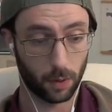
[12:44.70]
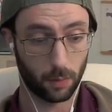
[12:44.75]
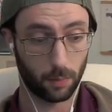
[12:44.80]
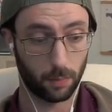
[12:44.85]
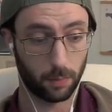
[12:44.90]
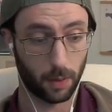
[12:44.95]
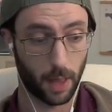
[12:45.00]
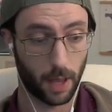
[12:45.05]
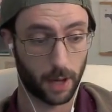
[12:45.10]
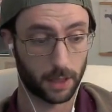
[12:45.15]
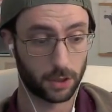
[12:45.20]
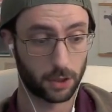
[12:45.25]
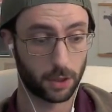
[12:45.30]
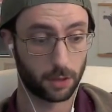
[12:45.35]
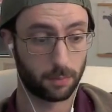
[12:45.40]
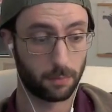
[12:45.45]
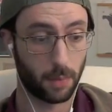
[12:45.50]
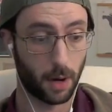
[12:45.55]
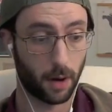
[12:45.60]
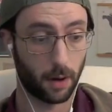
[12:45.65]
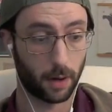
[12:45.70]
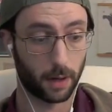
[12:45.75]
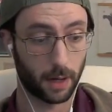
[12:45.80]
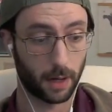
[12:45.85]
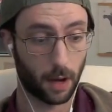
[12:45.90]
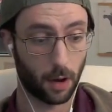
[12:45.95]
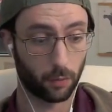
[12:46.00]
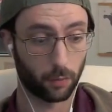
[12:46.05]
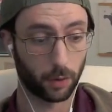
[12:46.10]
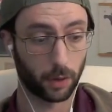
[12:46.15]
black is just bearing
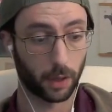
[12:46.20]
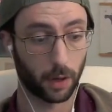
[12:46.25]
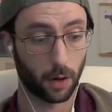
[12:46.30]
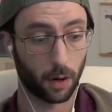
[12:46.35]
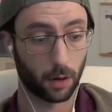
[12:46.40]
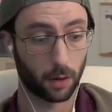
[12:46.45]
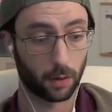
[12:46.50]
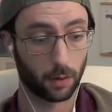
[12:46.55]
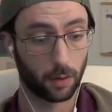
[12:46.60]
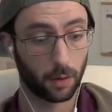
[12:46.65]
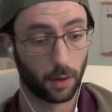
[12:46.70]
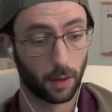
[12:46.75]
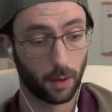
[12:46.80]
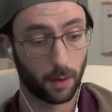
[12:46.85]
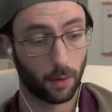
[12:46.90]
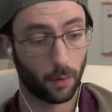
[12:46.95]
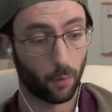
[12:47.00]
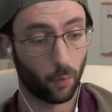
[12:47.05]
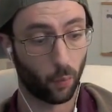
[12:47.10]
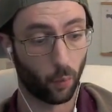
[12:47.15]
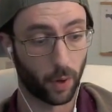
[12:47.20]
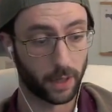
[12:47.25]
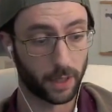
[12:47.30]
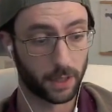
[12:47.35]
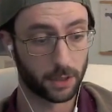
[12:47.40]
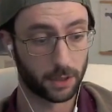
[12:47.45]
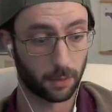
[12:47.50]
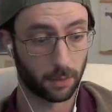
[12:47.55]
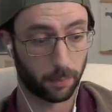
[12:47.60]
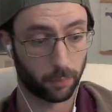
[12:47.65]
down really hard. White
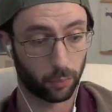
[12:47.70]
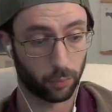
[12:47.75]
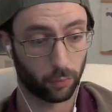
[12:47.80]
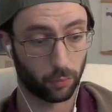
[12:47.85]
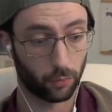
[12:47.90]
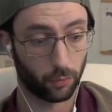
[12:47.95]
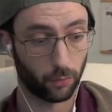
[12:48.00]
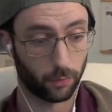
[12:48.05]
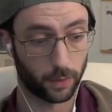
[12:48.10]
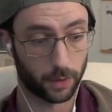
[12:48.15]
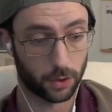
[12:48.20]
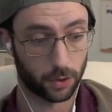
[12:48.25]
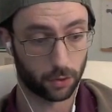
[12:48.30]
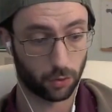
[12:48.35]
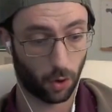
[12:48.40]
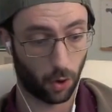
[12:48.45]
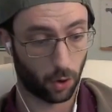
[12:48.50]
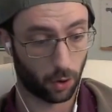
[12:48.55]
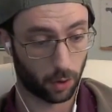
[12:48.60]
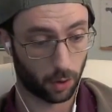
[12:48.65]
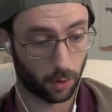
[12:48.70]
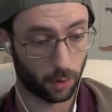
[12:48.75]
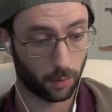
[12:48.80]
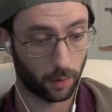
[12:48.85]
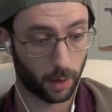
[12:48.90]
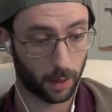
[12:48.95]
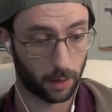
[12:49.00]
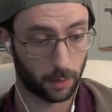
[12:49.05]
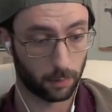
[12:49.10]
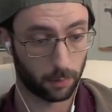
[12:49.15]
needs to prove it's stronger,
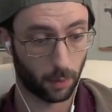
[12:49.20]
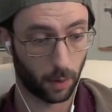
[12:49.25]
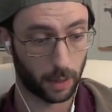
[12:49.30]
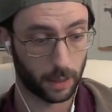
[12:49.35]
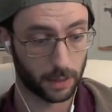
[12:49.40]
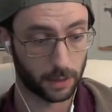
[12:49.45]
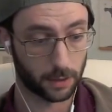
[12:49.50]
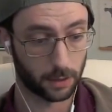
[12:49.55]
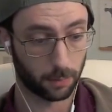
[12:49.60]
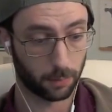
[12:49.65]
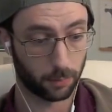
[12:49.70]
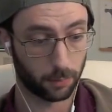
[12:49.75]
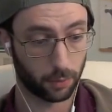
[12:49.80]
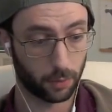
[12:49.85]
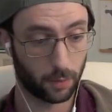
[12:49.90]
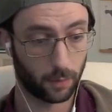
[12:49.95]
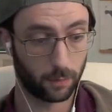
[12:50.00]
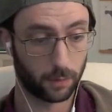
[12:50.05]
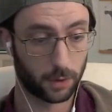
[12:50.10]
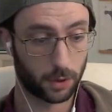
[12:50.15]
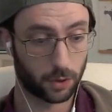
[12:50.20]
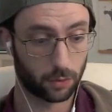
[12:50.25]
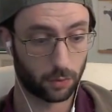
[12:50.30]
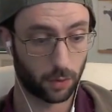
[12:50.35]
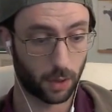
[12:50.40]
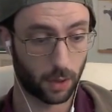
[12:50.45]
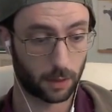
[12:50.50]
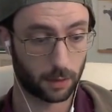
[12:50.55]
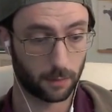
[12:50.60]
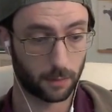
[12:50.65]
right? White needs to prove the
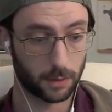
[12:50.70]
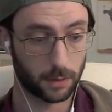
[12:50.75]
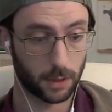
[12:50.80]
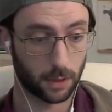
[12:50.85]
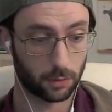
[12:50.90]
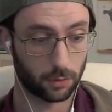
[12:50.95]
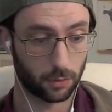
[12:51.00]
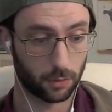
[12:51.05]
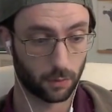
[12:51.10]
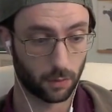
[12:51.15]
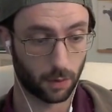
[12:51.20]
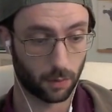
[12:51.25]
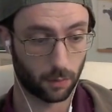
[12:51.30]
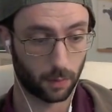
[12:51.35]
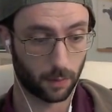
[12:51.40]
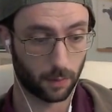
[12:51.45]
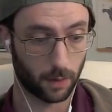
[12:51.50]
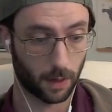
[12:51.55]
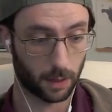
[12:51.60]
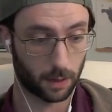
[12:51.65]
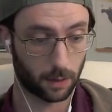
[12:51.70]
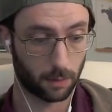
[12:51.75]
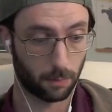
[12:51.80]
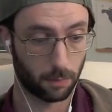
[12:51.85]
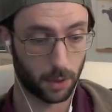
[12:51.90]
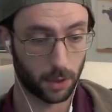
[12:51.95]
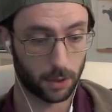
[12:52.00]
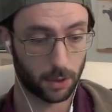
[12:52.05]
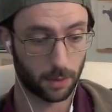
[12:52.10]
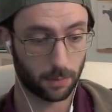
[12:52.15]
strength of its extra rook. We've got the
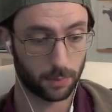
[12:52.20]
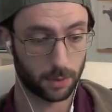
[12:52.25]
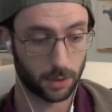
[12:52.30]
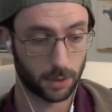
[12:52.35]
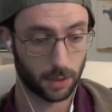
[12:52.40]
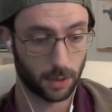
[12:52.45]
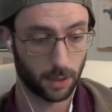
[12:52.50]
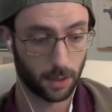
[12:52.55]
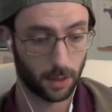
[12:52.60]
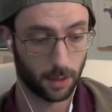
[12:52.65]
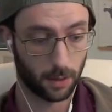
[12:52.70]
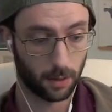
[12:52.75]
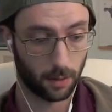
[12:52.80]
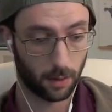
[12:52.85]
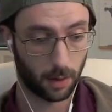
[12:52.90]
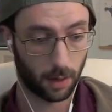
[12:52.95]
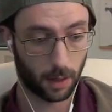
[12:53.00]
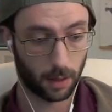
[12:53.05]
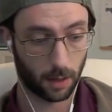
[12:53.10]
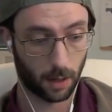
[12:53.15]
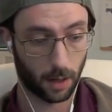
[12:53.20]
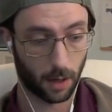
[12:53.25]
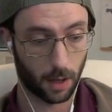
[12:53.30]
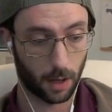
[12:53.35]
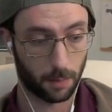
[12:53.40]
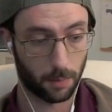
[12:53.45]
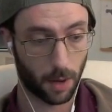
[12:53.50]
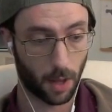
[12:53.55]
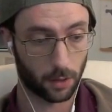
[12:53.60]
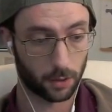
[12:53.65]
bishops and the
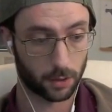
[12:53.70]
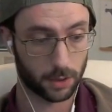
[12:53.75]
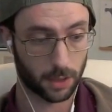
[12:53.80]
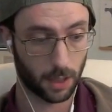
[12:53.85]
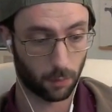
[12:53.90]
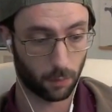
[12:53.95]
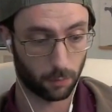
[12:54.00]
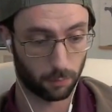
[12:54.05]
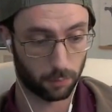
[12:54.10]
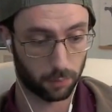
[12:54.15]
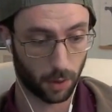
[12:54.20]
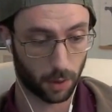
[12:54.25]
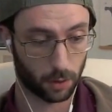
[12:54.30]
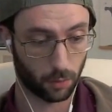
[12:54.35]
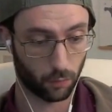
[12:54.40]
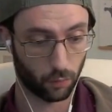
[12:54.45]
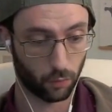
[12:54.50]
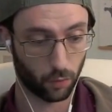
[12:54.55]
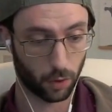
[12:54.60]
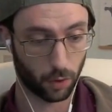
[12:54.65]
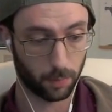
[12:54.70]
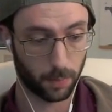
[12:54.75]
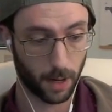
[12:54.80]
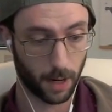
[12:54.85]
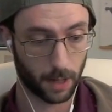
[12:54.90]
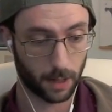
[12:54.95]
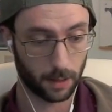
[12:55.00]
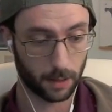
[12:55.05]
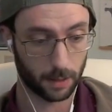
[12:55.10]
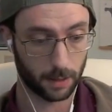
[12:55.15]
knight balanced out. We've brought the rook
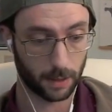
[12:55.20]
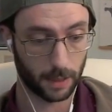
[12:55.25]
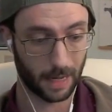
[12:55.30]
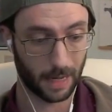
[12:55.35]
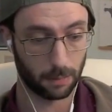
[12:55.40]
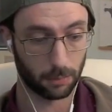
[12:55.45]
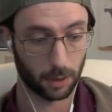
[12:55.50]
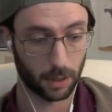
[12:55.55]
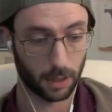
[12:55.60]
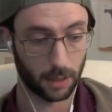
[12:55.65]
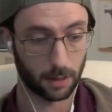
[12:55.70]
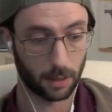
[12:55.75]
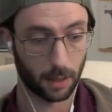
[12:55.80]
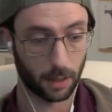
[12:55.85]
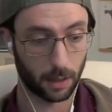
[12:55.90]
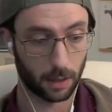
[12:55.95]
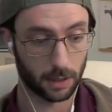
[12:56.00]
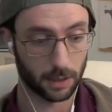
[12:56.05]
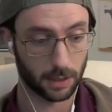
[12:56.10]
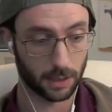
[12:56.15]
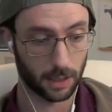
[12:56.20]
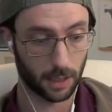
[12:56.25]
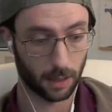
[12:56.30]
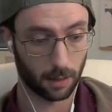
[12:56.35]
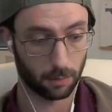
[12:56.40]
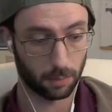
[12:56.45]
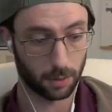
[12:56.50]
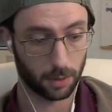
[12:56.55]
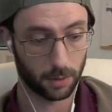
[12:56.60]
back into the game, but can the knight escape?